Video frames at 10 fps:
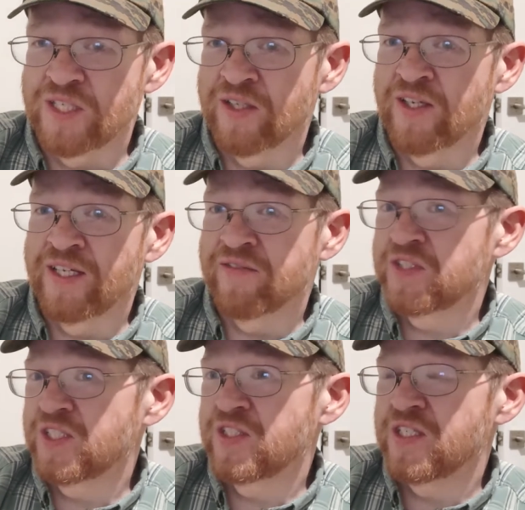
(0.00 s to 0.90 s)
They are not
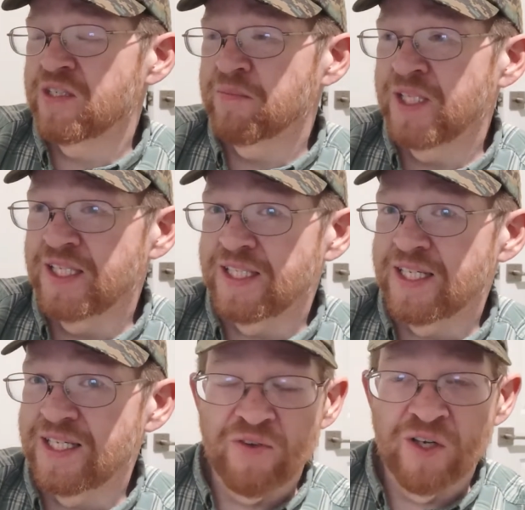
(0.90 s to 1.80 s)
FCC compliant
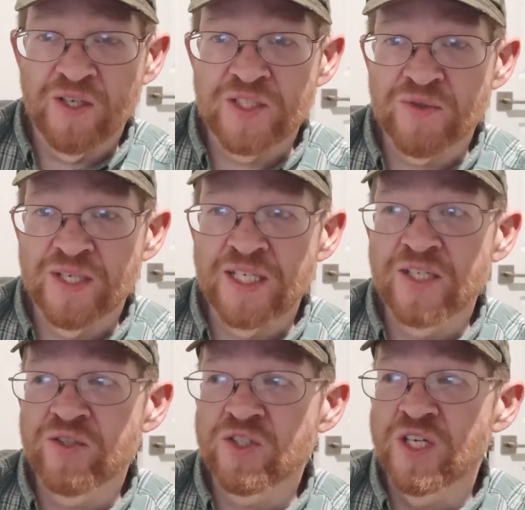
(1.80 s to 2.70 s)
FRS
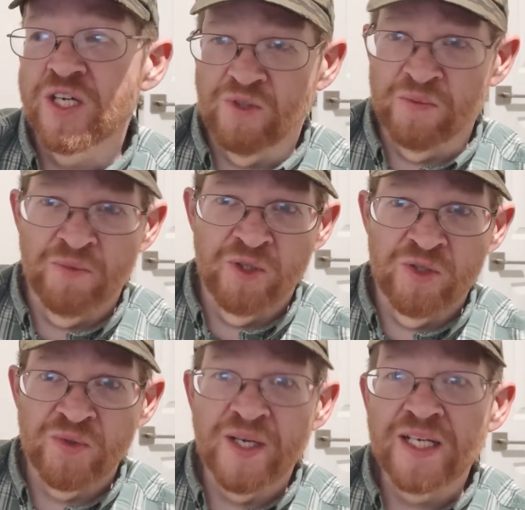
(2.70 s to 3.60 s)
radios or
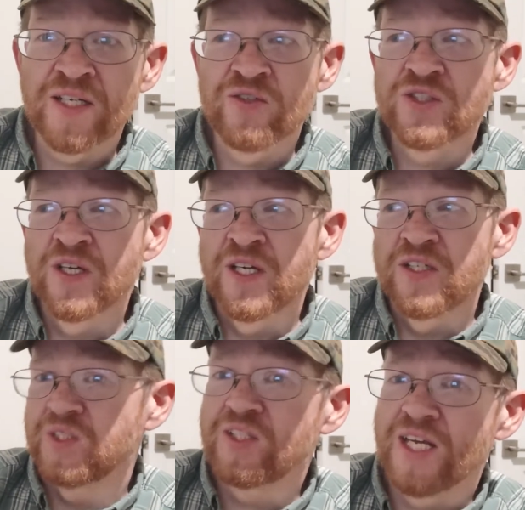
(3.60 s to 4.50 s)
MURS radios.
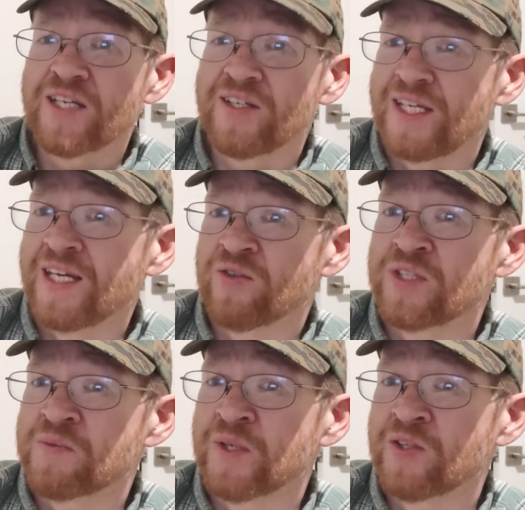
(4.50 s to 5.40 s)
You technically can't
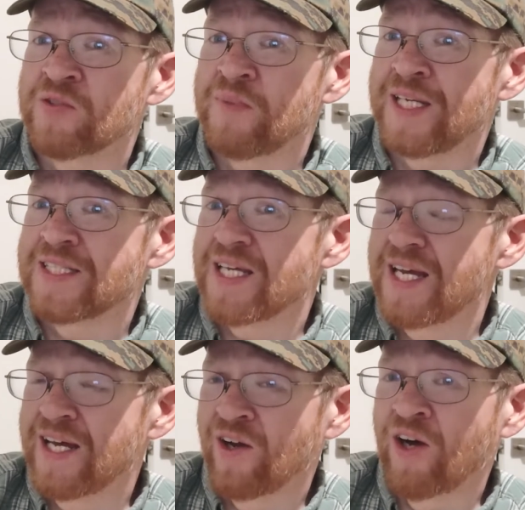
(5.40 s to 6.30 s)
transmit on those bands
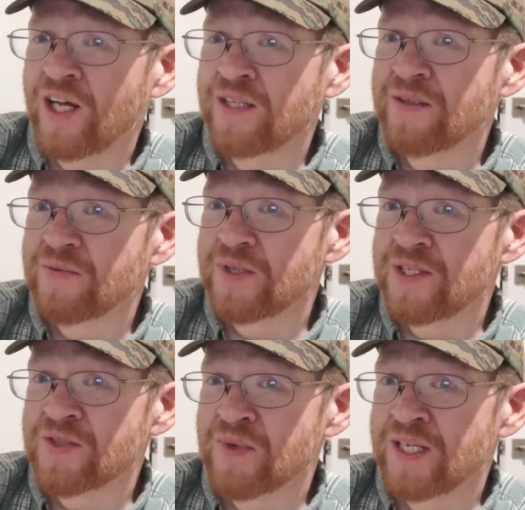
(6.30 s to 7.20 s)
at all
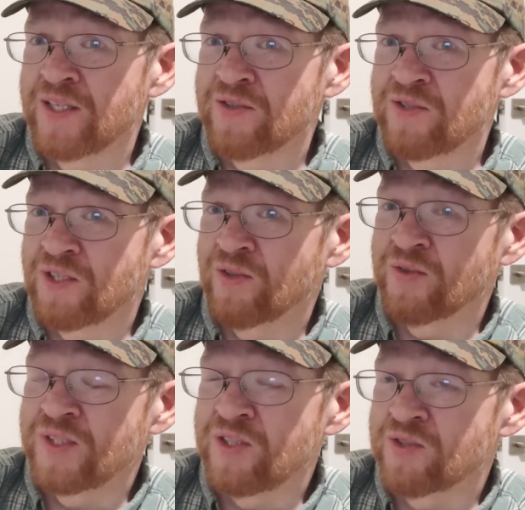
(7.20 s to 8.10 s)
with these radios. You can
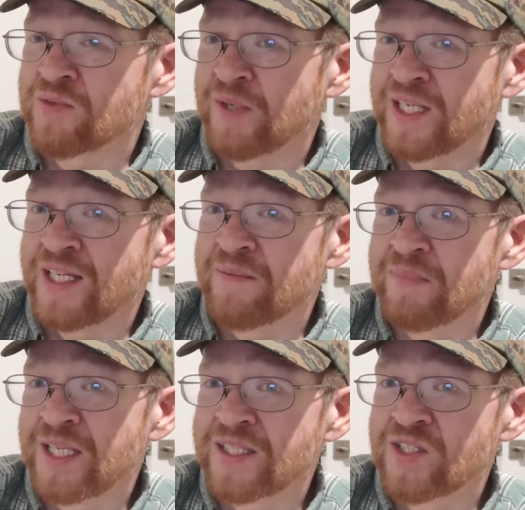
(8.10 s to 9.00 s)
only use them on
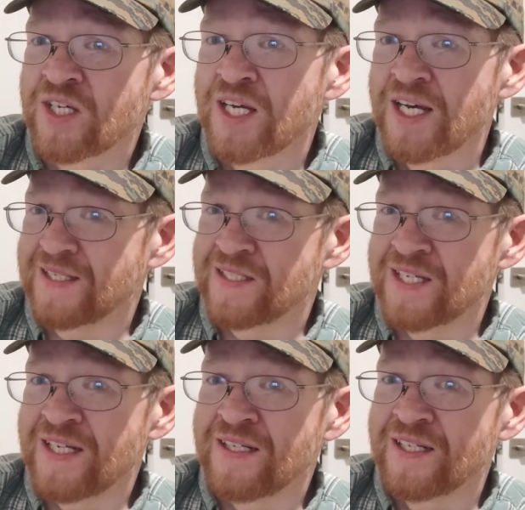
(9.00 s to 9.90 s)
ham bands. That
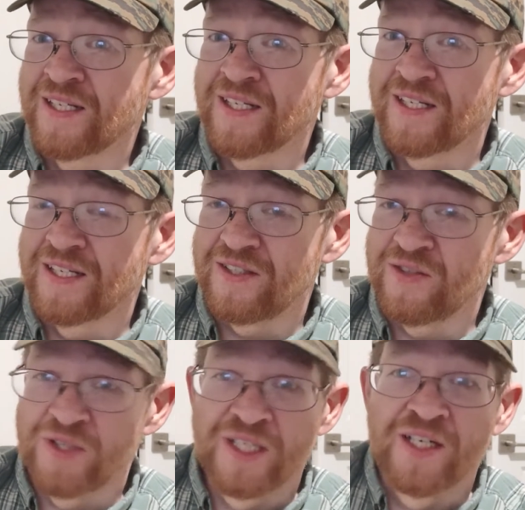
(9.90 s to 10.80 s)
said,
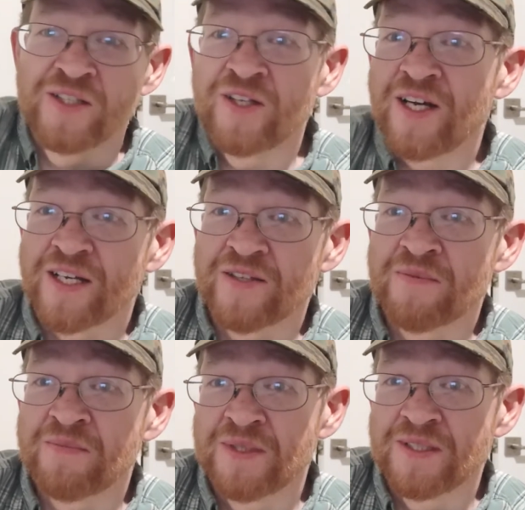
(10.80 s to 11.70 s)
you can unlock
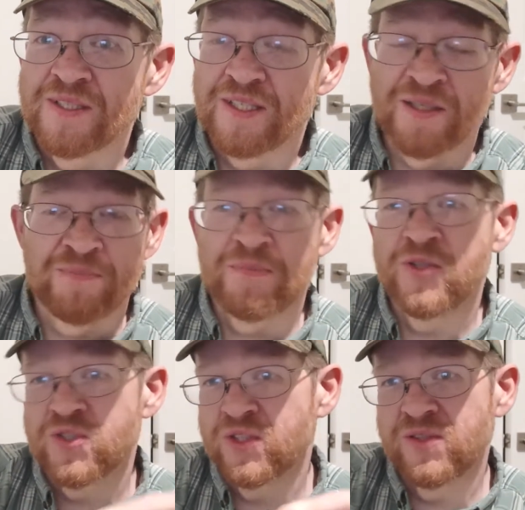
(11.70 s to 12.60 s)
them, and I'll
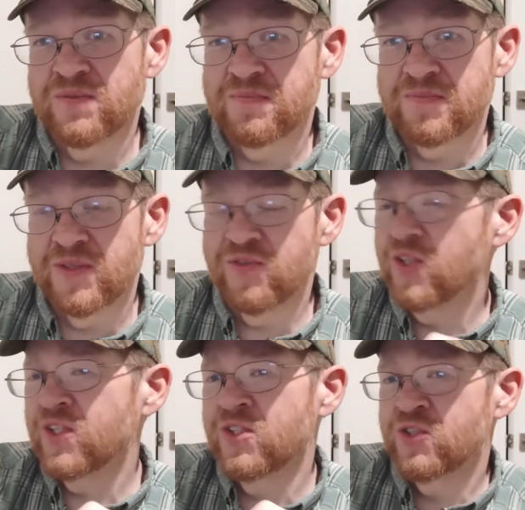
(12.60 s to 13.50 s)
post a if you
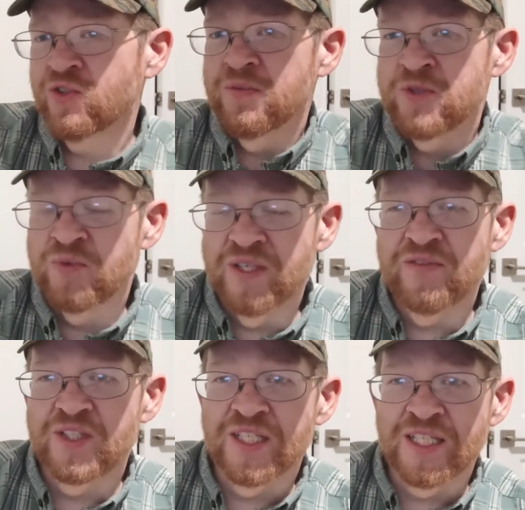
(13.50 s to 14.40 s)
look in the description, we'll
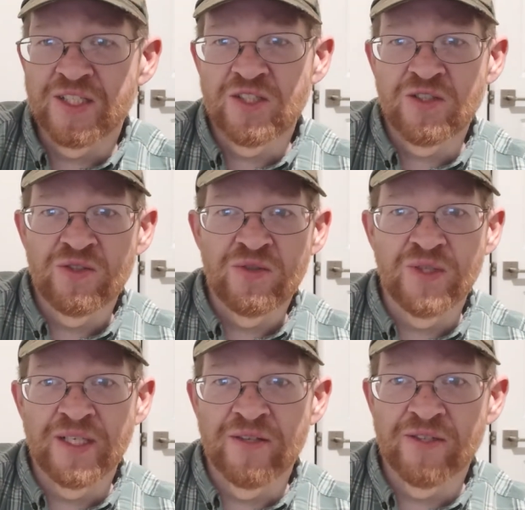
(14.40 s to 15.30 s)
have a link
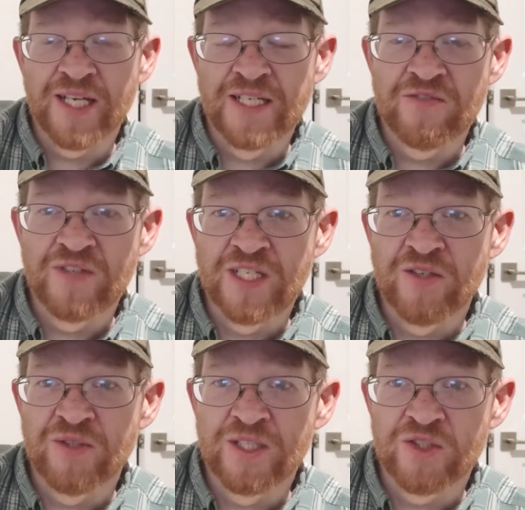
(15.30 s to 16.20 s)
to another guy's
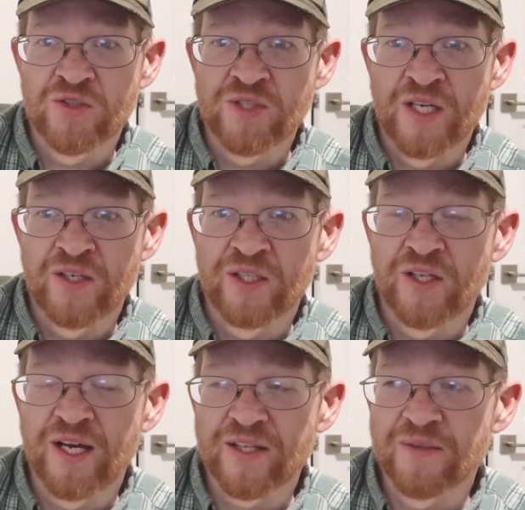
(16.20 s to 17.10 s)
video that shows how to
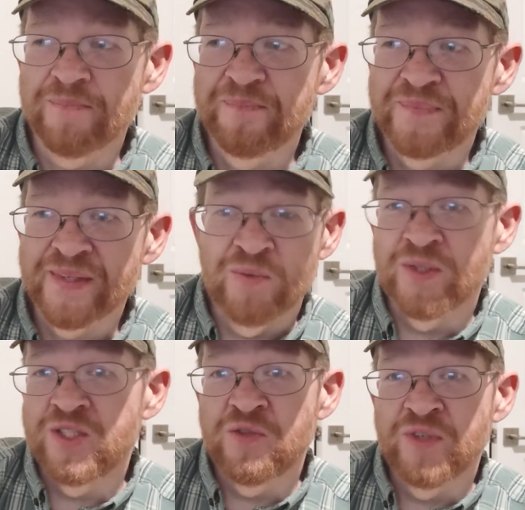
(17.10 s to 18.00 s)
unlock them. And
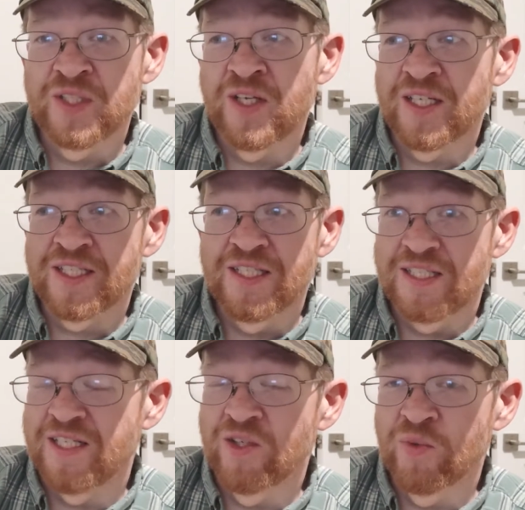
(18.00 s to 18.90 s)
once you've unlocked it,
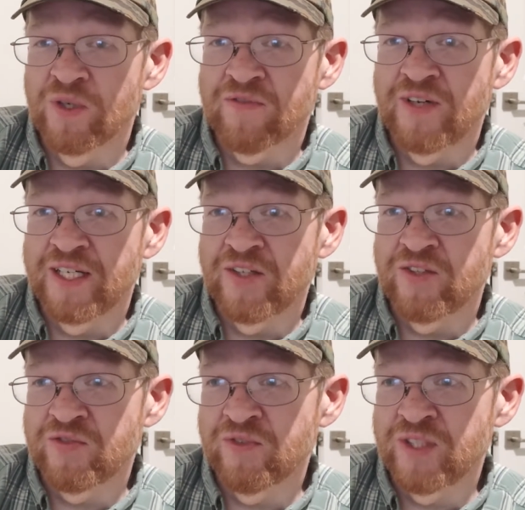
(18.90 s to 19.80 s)
it'll work fine on
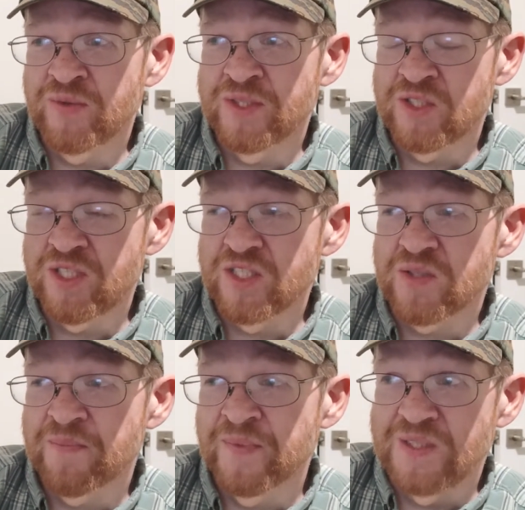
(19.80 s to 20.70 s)
those frequencies.